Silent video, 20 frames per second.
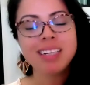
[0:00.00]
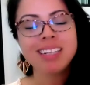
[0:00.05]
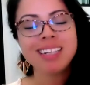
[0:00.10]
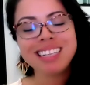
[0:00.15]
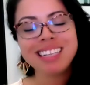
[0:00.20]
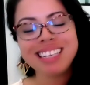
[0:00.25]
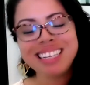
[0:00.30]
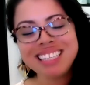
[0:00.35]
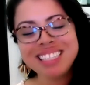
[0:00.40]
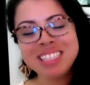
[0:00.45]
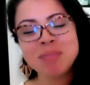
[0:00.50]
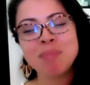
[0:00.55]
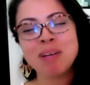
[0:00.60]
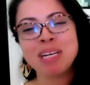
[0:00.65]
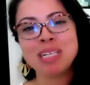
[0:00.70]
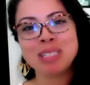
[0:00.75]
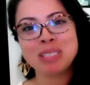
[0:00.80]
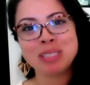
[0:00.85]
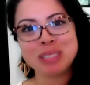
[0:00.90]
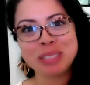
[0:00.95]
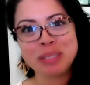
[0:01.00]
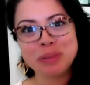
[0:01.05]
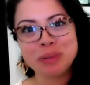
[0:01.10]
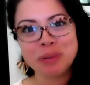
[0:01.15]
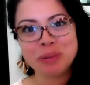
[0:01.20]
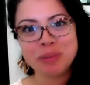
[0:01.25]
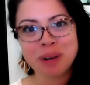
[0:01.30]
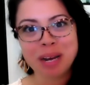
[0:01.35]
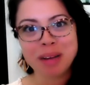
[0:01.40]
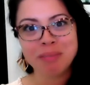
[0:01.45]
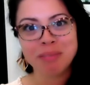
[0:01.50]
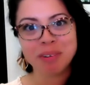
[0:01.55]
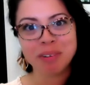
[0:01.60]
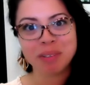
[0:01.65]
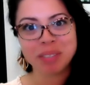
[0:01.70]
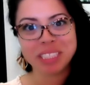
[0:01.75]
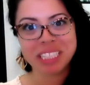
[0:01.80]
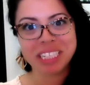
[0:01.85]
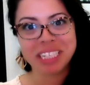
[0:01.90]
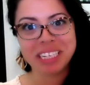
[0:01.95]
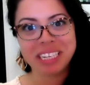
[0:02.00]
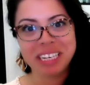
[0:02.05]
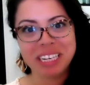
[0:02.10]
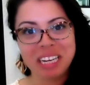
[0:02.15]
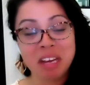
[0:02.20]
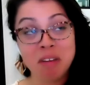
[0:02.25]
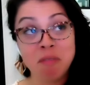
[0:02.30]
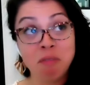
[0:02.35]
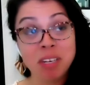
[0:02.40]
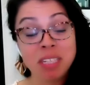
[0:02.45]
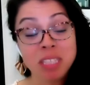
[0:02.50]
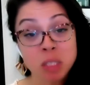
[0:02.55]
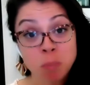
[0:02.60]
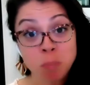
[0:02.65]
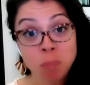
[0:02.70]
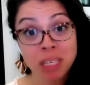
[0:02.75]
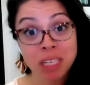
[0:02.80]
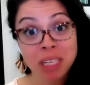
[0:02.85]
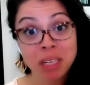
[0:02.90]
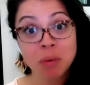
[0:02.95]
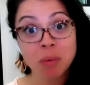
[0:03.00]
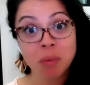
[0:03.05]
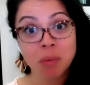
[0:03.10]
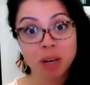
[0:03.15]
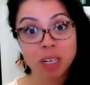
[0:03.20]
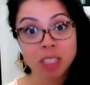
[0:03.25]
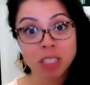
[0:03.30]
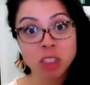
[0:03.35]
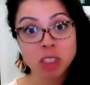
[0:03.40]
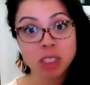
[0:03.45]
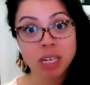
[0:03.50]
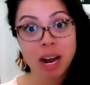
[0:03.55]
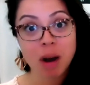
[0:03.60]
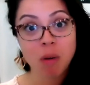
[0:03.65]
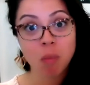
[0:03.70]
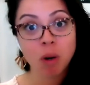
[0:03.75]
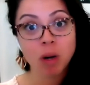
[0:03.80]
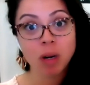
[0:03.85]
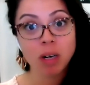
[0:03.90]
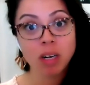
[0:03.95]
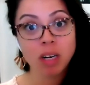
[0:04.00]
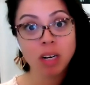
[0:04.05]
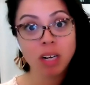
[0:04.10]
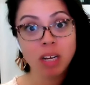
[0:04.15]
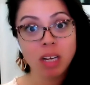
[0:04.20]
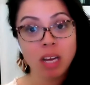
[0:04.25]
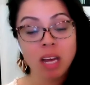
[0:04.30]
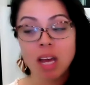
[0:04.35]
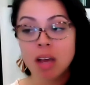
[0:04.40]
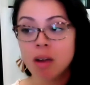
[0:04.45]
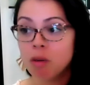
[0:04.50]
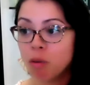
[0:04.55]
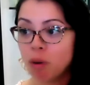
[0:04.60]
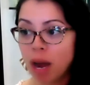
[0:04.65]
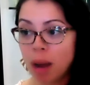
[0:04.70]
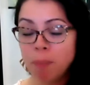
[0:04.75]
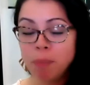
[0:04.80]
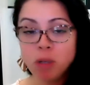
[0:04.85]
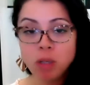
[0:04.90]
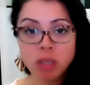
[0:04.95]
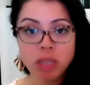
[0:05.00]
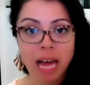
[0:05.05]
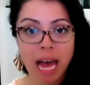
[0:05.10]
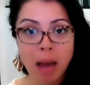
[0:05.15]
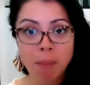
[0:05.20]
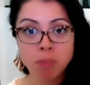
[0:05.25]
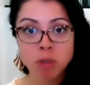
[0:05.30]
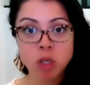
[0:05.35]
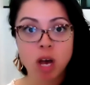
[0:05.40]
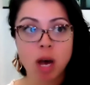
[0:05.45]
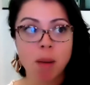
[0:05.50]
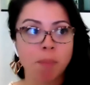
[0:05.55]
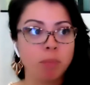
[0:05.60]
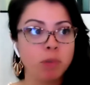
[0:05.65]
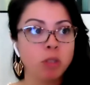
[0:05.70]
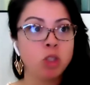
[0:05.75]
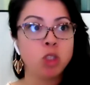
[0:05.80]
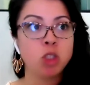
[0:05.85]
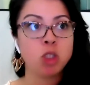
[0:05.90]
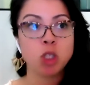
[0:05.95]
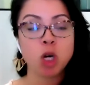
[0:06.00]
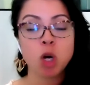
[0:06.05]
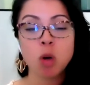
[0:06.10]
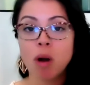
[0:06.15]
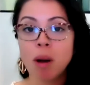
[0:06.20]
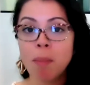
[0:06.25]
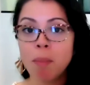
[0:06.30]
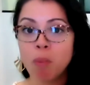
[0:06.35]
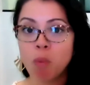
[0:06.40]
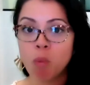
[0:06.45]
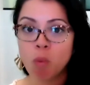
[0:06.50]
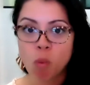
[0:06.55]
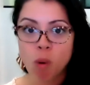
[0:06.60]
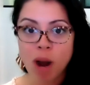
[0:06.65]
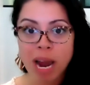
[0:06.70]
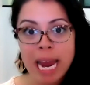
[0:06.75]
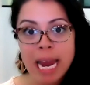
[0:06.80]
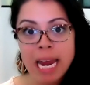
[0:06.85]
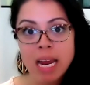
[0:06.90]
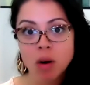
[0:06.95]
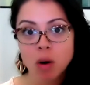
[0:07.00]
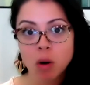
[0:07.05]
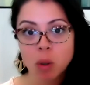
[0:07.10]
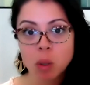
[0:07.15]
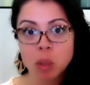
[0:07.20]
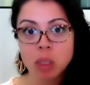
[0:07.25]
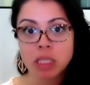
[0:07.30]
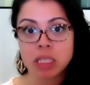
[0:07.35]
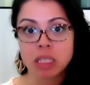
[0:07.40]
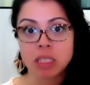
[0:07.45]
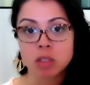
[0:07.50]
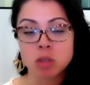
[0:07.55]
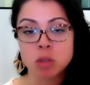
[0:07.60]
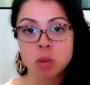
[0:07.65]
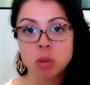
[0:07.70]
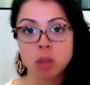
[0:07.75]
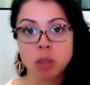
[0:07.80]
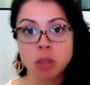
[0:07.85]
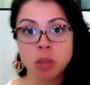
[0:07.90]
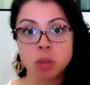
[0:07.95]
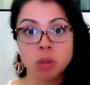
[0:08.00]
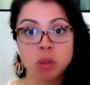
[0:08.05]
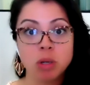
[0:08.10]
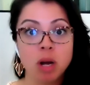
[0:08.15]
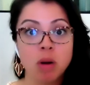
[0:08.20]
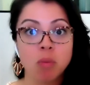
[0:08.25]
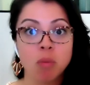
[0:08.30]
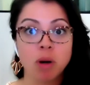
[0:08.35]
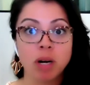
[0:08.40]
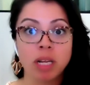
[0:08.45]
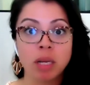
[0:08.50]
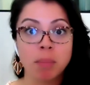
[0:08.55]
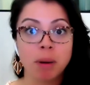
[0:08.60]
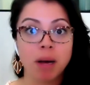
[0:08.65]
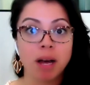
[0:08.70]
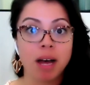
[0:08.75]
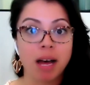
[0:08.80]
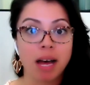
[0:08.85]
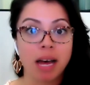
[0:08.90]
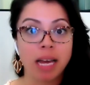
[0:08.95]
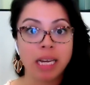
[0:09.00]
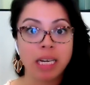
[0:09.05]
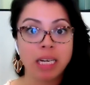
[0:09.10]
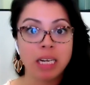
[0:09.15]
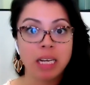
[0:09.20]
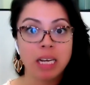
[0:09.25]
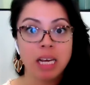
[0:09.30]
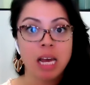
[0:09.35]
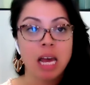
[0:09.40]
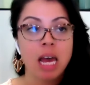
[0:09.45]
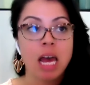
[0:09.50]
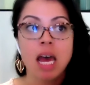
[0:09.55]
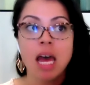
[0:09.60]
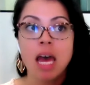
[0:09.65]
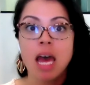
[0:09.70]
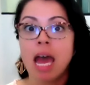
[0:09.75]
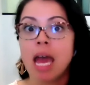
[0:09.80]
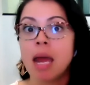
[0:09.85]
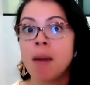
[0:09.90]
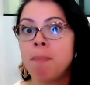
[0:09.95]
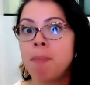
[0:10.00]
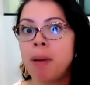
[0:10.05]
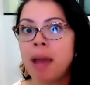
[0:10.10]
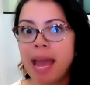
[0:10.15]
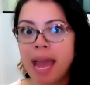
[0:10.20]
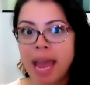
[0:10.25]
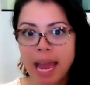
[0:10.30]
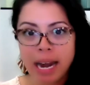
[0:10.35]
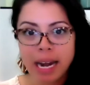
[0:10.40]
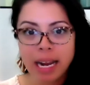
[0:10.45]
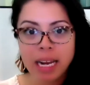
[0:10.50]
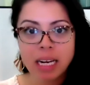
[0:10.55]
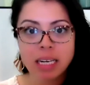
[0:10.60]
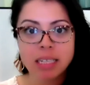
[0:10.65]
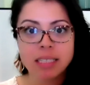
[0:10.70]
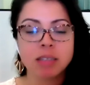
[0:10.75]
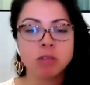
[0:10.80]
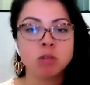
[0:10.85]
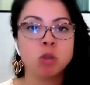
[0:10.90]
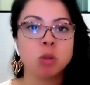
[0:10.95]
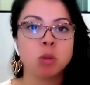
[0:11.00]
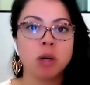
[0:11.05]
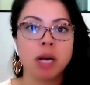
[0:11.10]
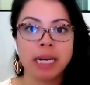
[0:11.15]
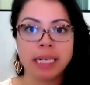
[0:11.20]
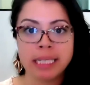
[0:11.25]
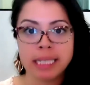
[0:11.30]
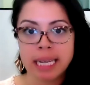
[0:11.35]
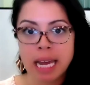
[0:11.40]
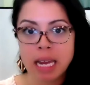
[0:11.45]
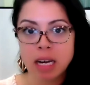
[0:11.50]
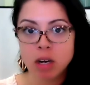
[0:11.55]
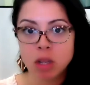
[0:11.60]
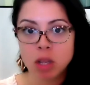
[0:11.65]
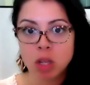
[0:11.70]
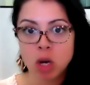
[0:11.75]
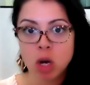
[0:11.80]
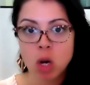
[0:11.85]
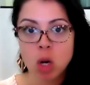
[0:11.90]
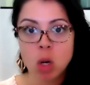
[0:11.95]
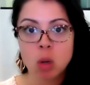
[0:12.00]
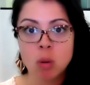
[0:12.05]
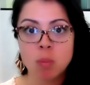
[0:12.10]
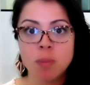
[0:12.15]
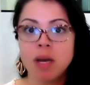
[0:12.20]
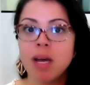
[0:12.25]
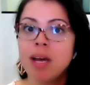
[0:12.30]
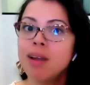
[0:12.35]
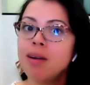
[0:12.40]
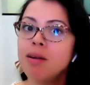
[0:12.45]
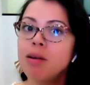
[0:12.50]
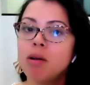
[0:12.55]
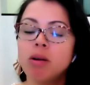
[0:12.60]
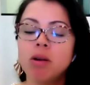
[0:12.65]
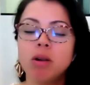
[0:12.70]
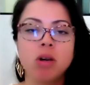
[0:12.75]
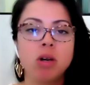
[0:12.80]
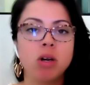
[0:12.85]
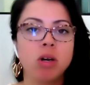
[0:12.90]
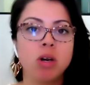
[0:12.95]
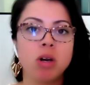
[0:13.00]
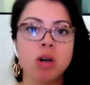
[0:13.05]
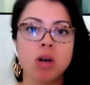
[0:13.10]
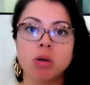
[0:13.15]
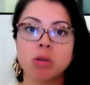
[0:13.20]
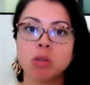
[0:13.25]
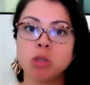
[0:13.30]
Please make sure you arrive early. If it's peak rush hour, grab your laptop, show up way early so that you're not running behind and panicked and trying to get into the home. No, no, no, no, no.